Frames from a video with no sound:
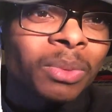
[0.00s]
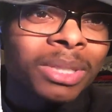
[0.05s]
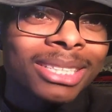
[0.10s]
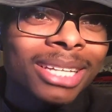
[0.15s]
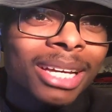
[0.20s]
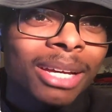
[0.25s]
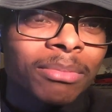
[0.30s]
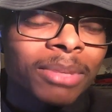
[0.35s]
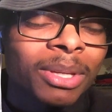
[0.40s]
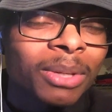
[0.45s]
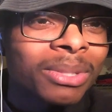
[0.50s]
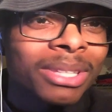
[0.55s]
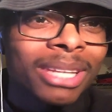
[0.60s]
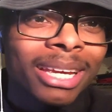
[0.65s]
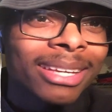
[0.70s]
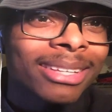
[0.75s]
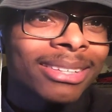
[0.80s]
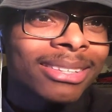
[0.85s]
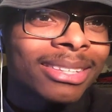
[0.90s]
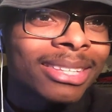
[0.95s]
What's up? He was
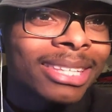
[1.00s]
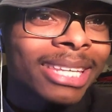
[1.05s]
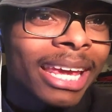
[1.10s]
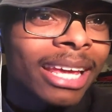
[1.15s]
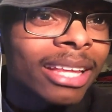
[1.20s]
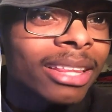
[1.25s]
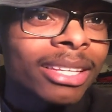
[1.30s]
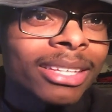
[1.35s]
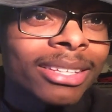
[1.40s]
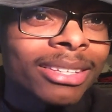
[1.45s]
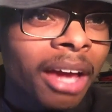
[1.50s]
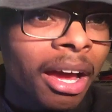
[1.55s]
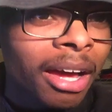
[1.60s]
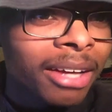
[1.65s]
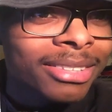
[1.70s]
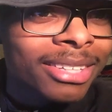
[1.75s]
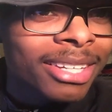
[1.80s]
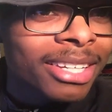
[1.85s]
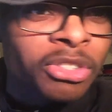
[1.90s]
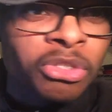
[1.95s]
like daily
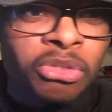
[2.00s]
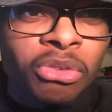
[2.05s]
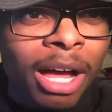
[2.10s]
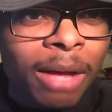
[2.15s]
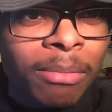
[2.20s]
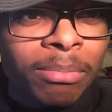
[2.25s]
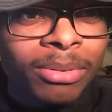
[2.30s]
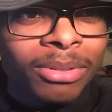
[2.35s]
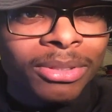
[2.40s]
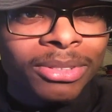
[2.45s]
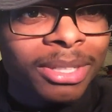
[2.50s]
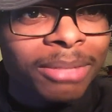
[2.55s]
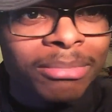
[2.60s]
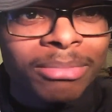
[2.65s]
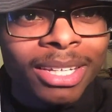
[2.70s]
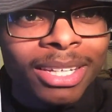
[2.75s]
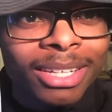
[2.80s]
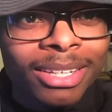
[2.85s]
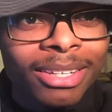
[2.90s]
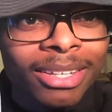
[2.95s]
Dontai drop or
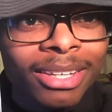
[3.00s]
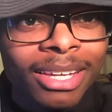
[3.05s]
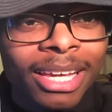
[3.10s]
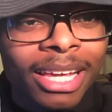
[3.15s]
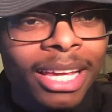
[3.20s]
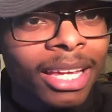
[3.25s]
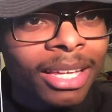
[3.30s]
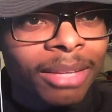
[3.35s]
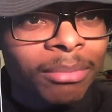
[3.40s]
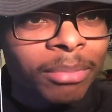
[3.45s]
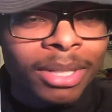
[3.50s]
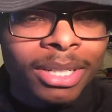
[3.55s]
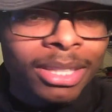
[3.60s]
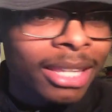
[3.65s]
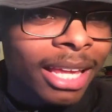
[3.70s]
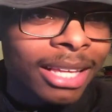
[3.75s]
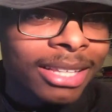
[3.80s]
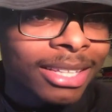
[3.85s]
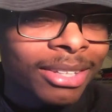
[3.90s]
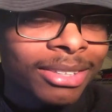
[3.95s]
something,
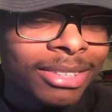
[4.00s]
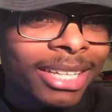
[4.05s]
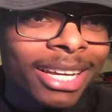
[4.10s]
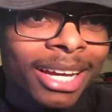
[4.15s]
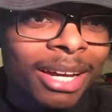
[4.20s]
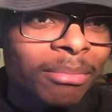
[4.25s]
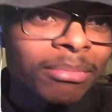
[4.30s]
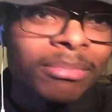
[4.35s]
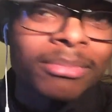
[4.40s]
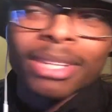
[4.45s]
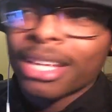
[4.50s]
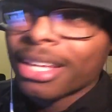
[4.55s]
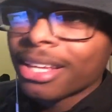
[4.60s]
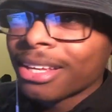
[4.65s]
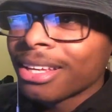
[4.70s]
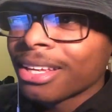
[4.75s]
but that sounds like I'm